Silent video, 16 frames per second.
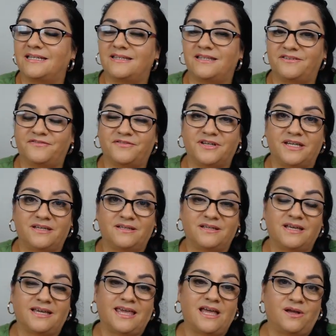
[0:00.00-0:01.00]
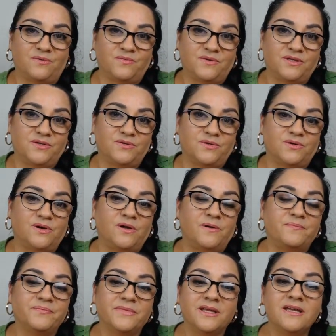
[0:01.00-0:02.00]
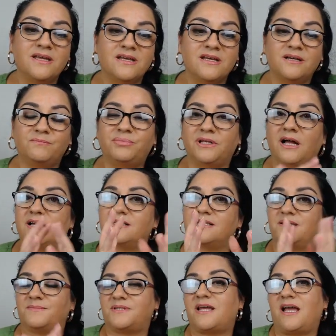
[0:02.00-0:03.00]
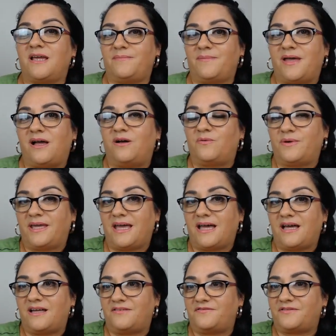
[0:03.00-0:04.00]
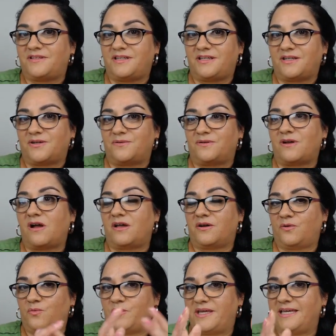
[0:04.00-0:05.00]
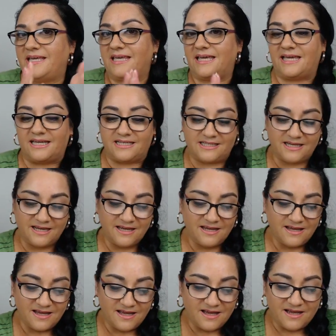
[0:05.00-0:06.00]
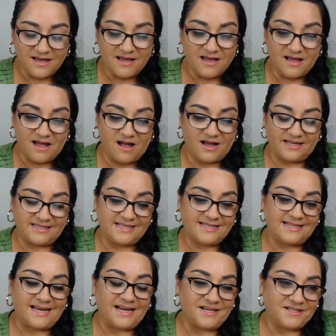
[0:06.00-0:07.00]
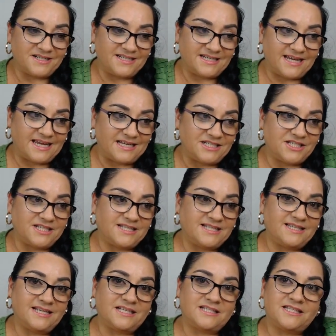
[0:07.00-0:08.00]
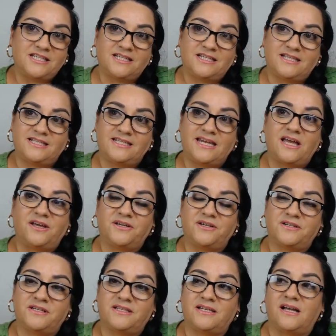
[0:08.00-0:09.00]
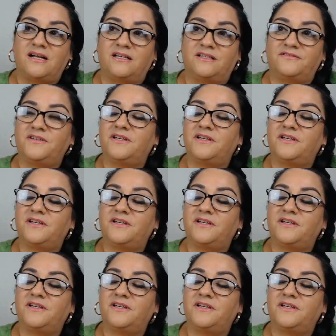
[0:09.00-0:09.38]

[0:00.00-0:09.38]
the free account with Google. Block some time out. We have, on a weekend, on Saturday, just tell yourself,